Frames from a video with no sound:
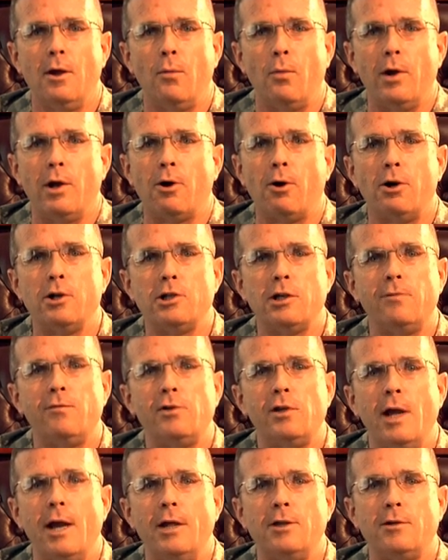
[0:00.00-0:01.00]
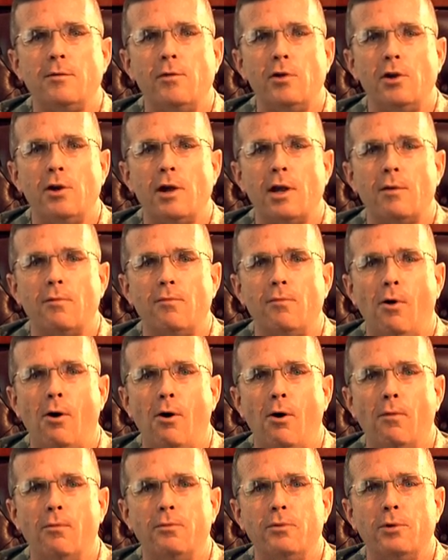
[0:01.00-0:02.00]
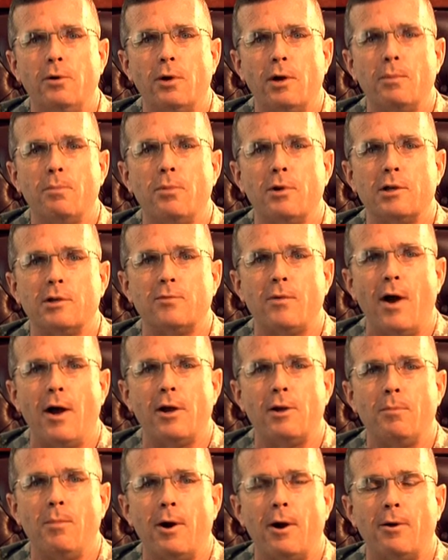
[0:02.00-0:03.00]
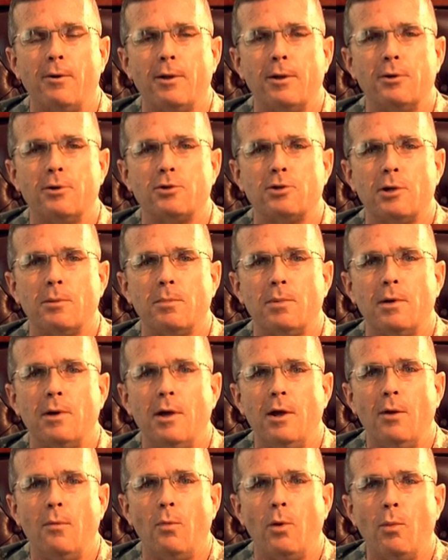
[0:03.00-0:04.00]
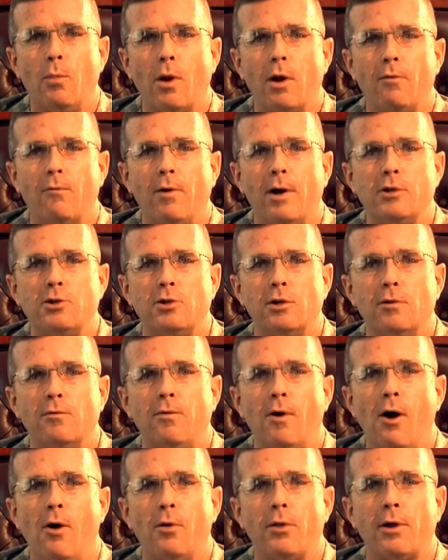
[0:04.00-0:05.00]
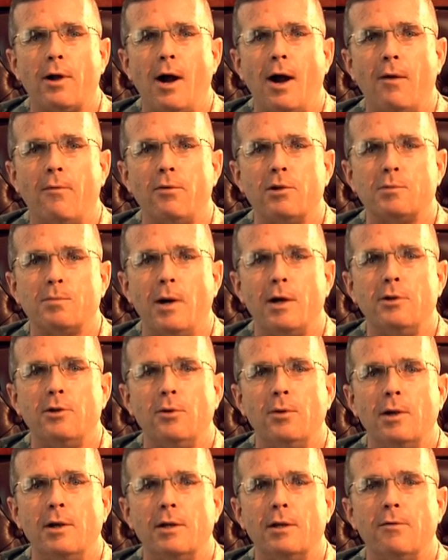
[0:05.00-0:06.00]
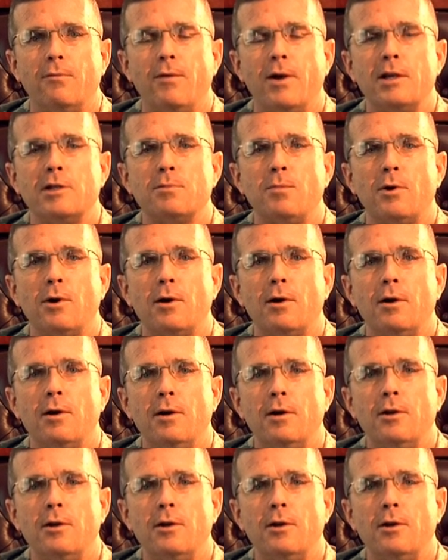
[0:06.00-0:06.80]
We encourage each of you to get involved. Your input is valued by our leadership. We want to invite you to follow the conference by tuning into Facebook,